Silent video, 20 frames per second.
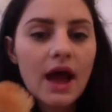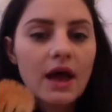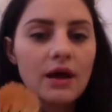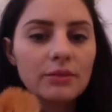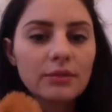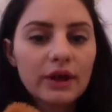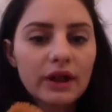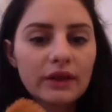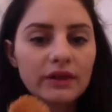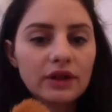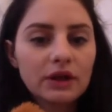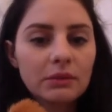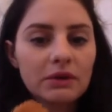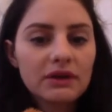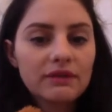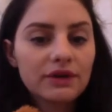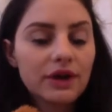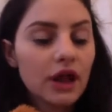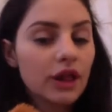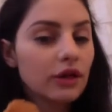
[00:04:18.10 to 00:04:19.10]
Put a little bit
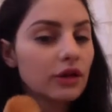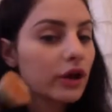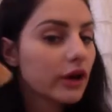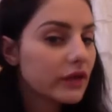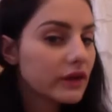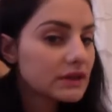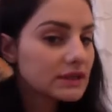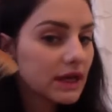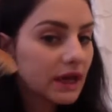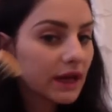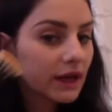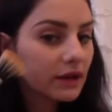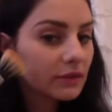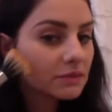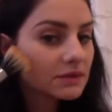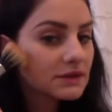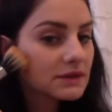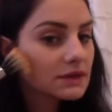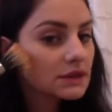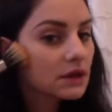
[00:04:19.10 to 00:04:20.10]
of color on the
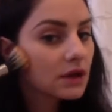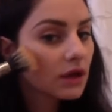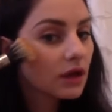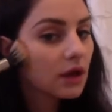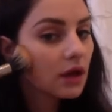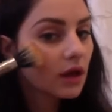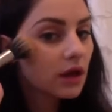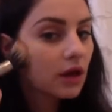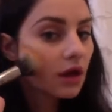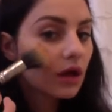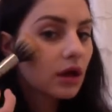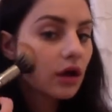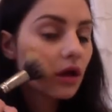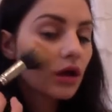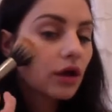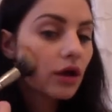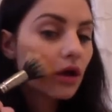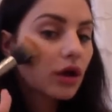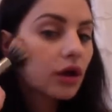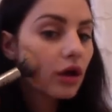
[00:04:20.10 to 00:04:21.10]
tips,
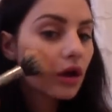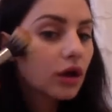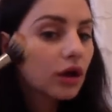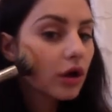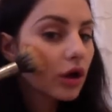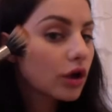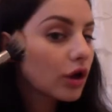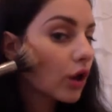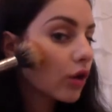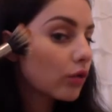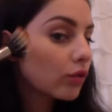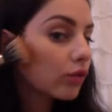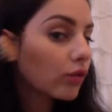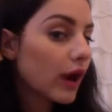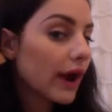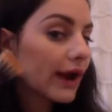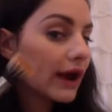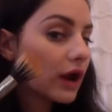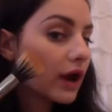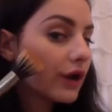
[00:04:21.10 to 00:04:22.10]
go
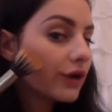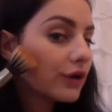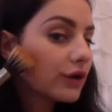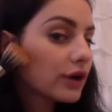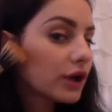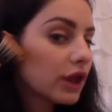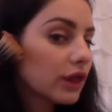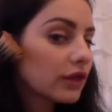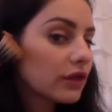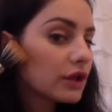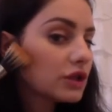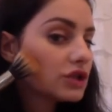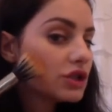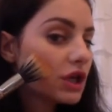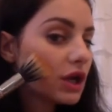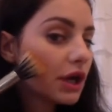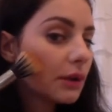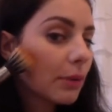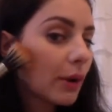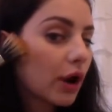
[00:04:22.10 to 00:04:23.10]
right underneath the
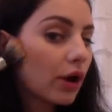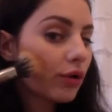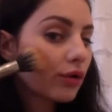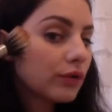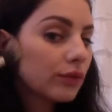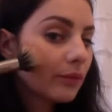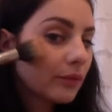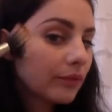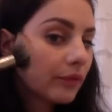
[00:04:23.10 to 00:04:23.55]
cheekbone,